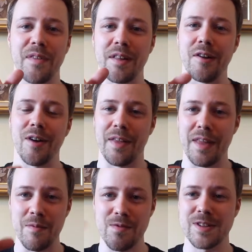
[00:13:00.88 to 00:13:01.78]
on the log and
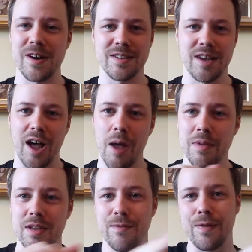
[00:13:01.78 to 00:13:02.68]
then start time
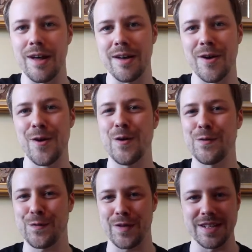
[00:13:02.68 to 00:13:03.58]
and you fly
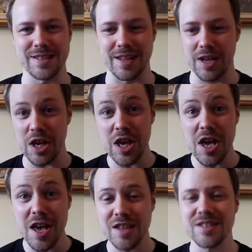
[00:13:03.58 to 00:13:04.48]
off, and it's like,
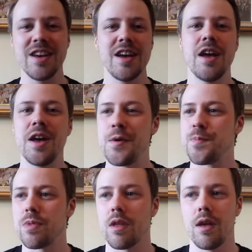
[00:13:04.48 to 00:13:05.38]
yes.
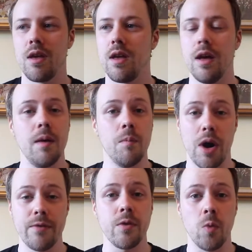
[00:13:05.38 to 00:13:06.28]

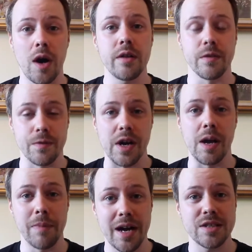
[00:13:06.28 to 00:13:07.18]
Breath of the Wild is a
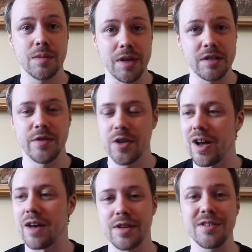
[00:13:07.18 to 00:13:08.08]
fucking masterpiece. If you don't
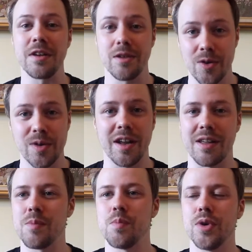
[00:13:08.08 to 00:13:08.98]
have it, go get
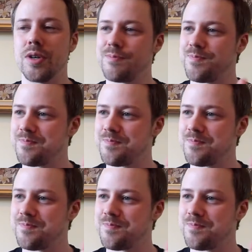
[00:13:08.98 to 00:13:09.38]
it. But